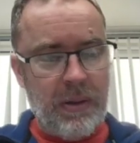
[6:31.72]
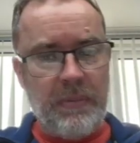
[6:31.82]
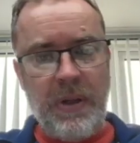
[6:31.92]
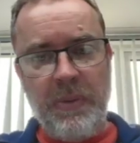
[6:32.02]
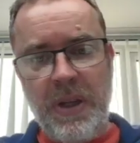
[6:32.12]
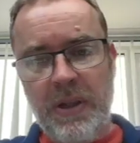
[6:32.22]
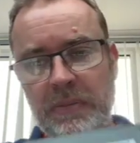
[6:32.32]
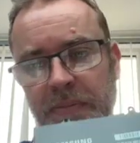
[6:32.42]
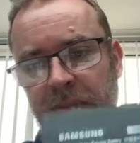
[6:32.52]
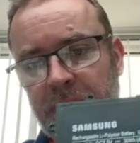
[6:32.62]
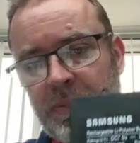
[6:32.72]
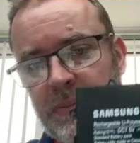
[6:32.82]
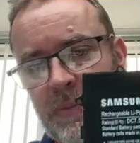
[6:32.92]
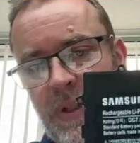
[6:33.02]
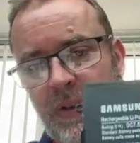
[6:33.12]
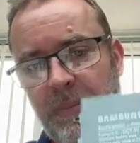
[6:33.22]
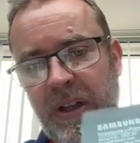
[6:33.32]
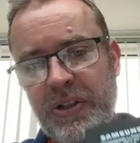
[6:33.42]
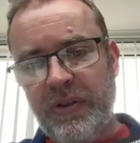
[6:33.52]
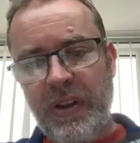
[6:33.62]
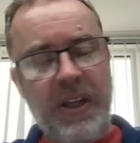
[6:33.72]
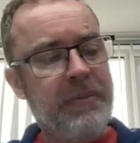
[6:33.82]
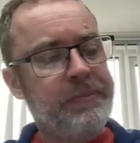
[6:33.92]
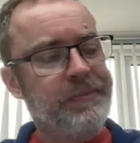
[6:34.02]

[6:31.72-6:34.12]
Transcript: There we go. There's the battery there,